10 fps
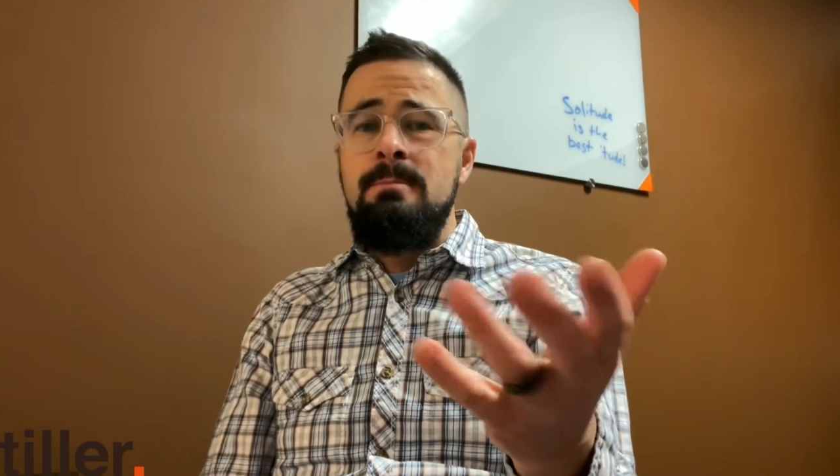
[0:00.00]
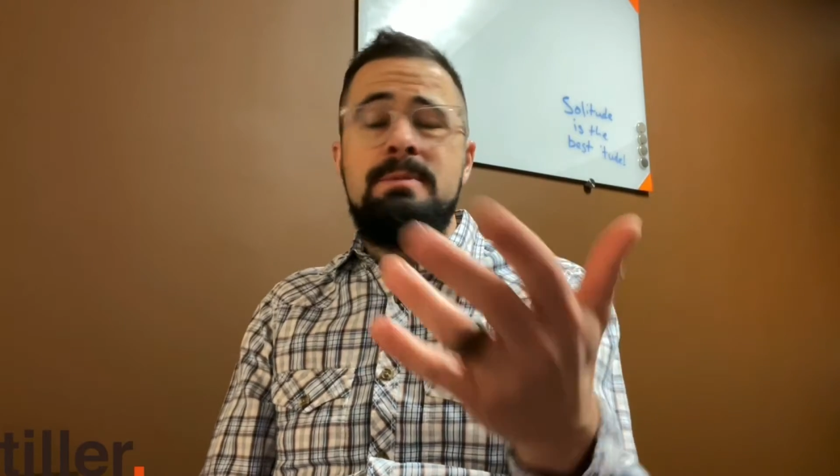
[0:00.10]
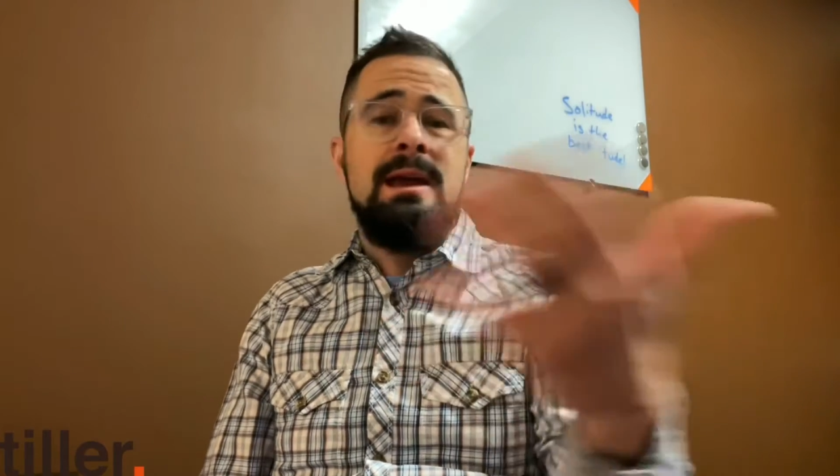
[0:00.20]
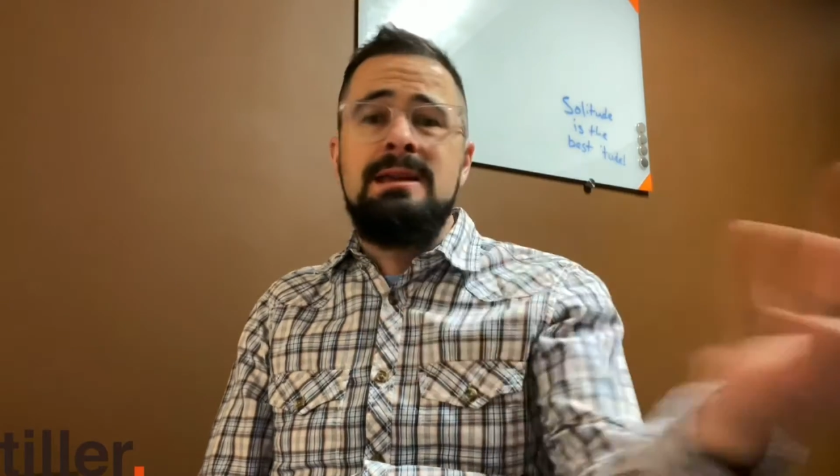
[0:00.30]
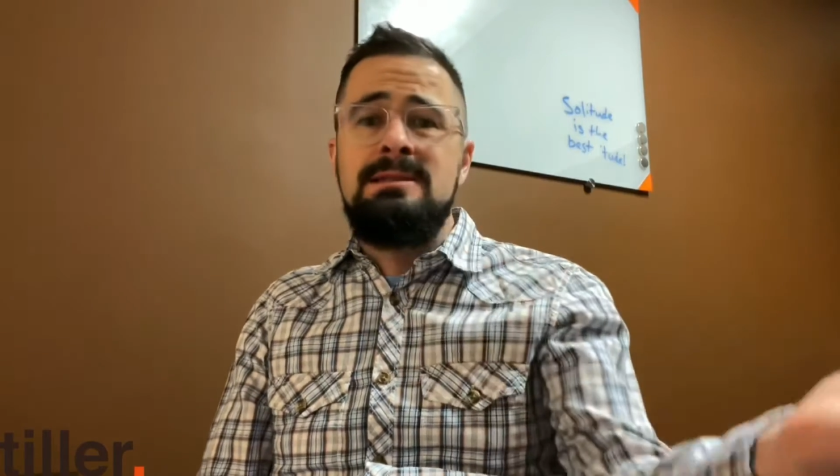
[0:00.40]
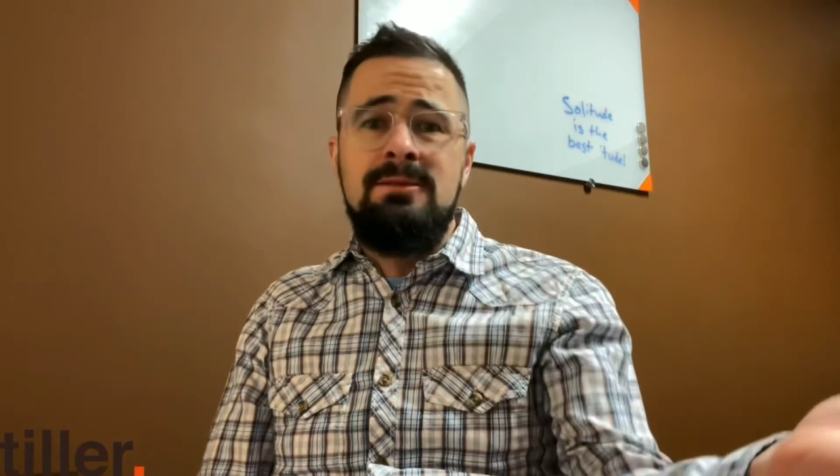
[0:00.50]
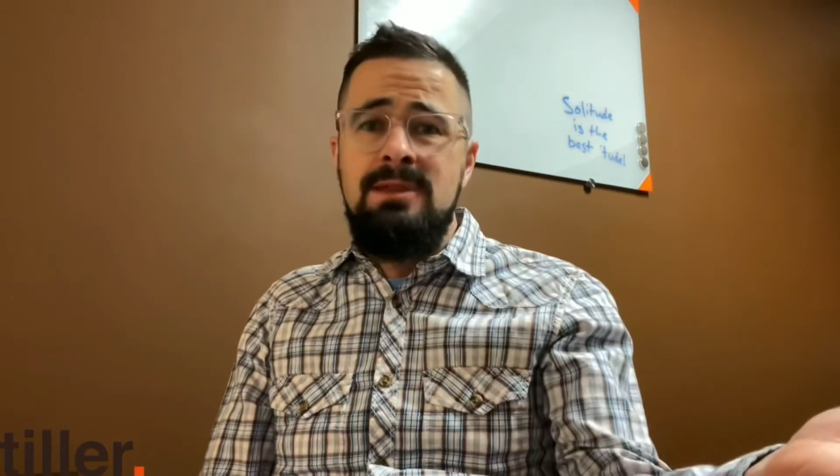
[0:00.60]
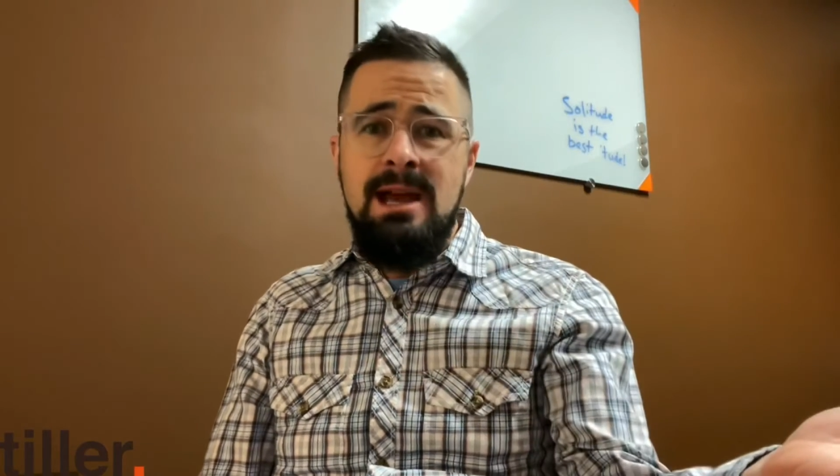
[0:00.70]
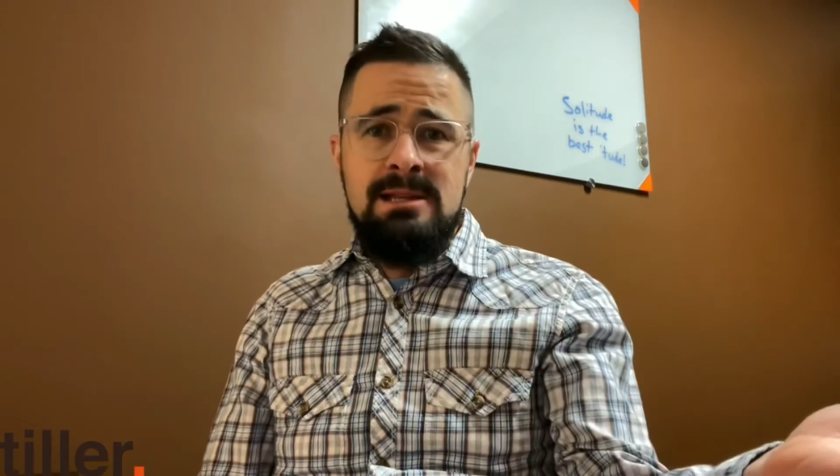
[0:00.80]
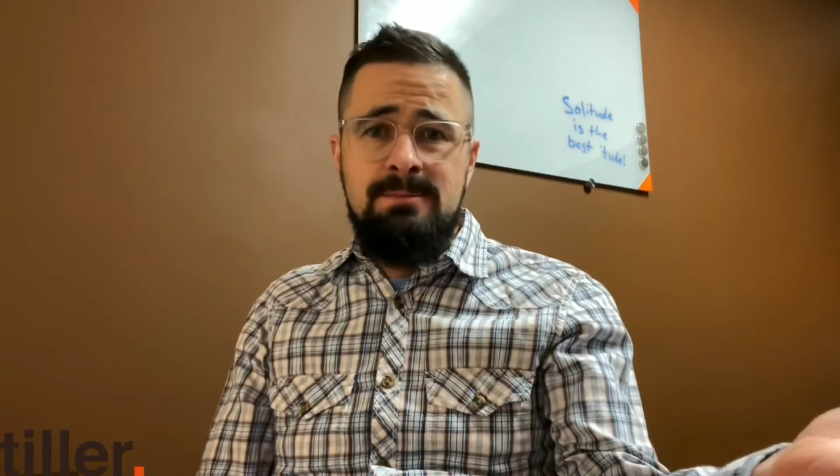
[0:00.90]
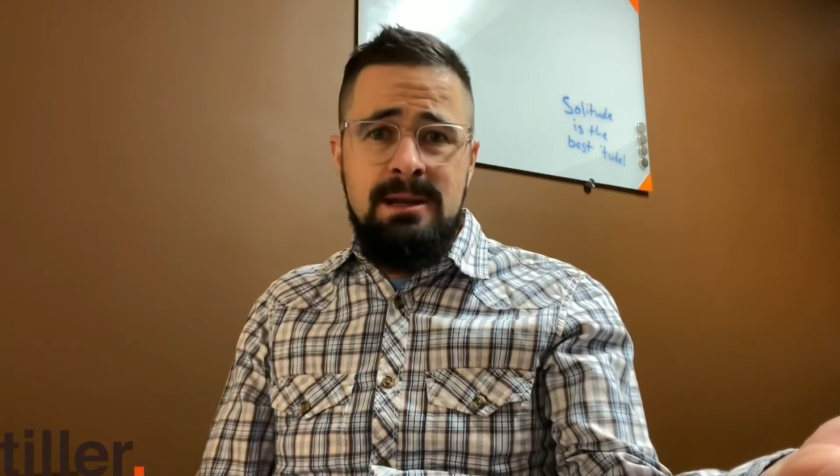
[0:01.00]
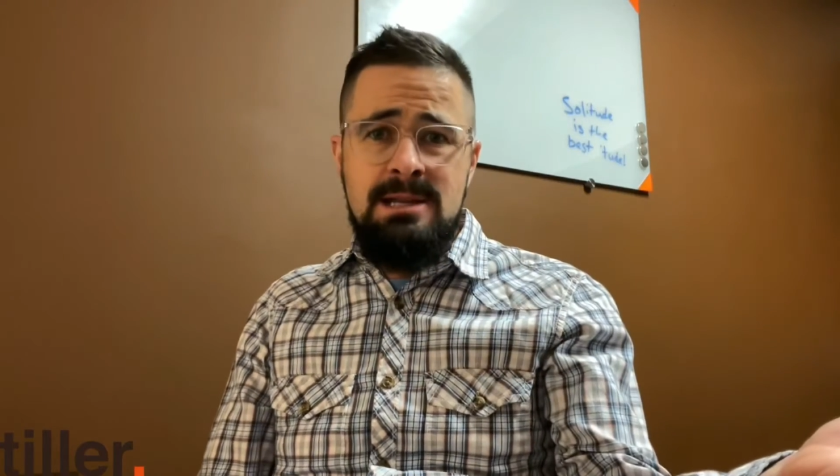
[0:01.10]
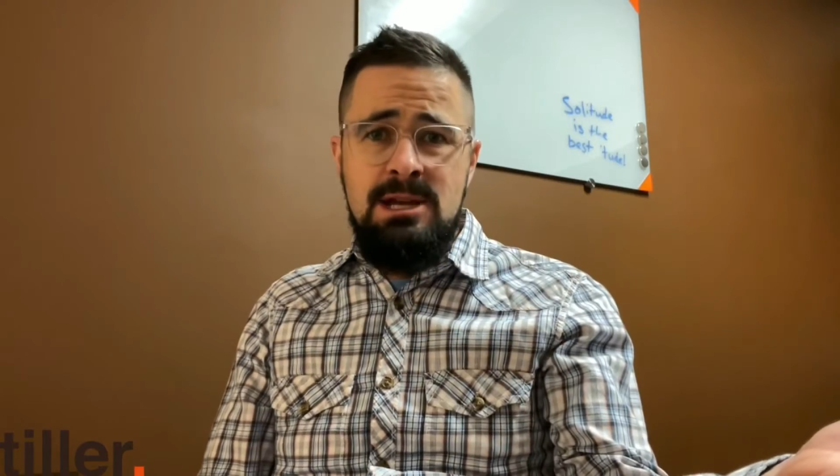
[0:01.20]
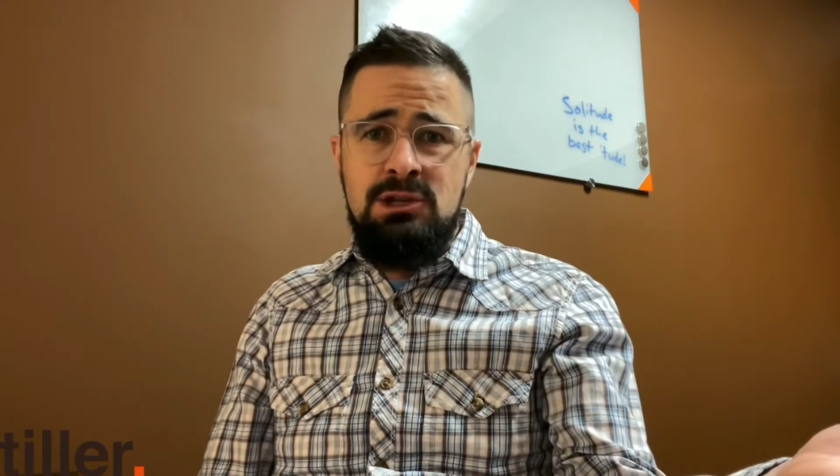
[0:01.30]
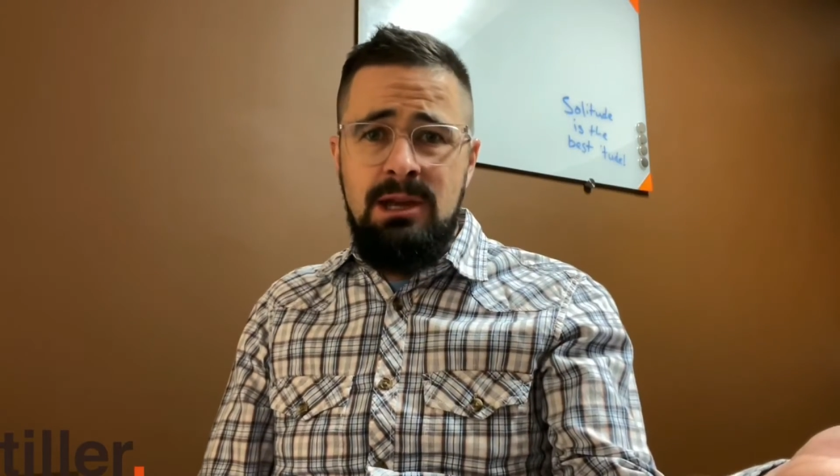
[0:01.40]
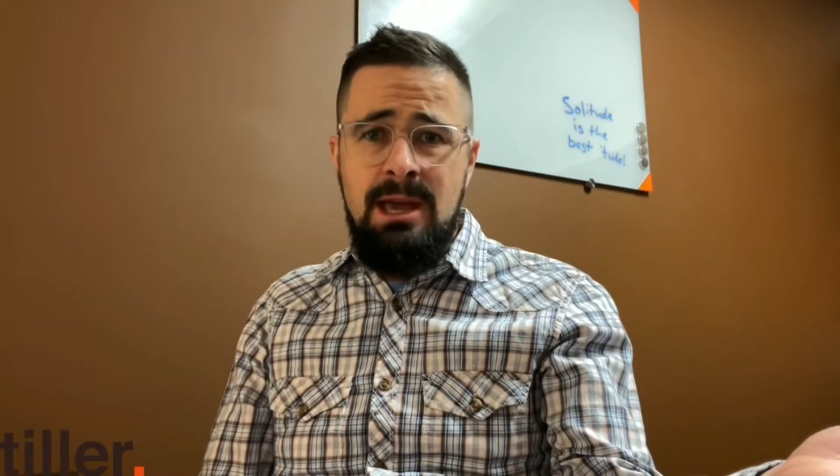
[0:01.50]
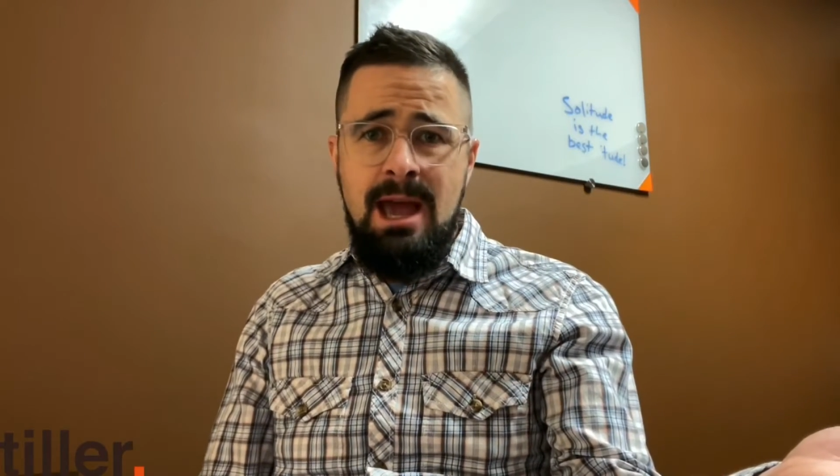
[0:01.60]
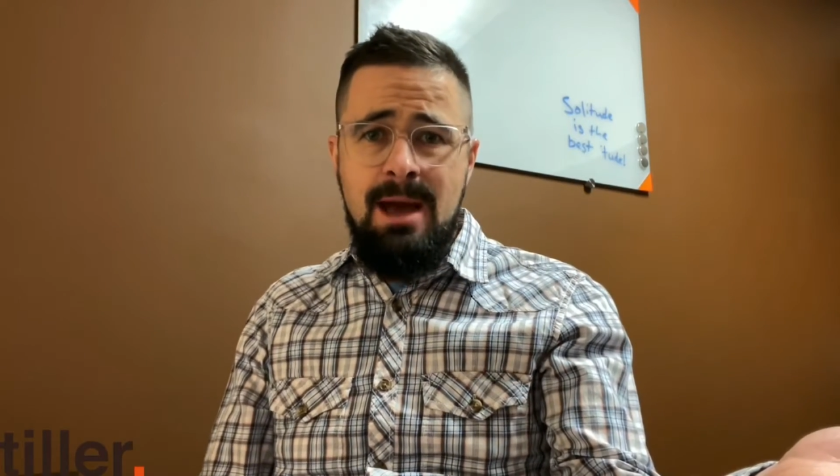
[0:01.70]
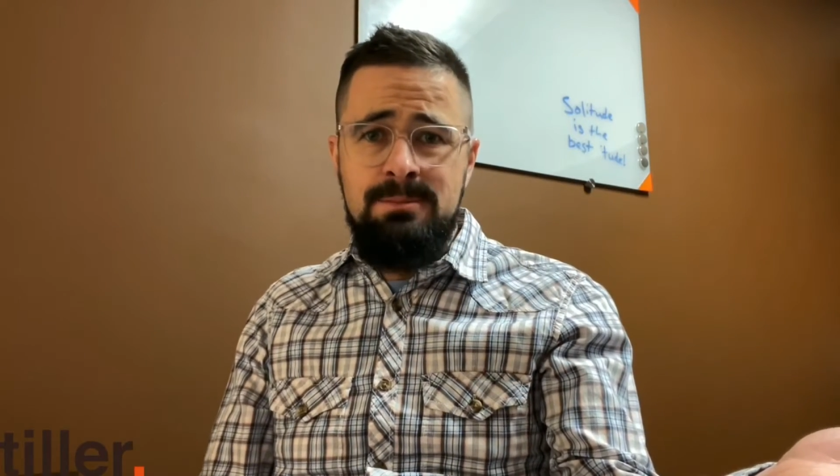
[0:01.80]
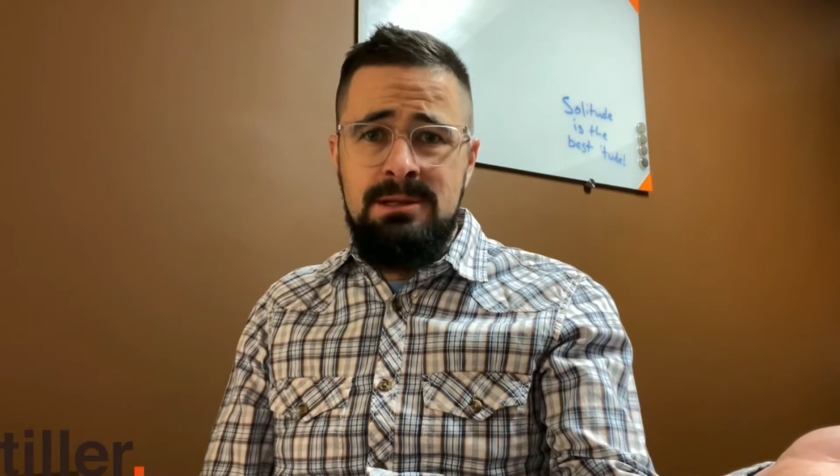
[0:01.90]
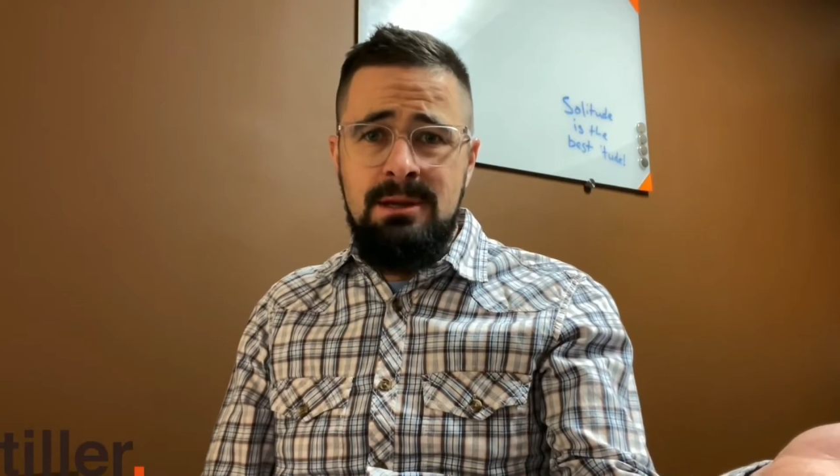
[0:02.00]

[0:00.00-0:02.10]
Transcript: biggest of the expectation gaps.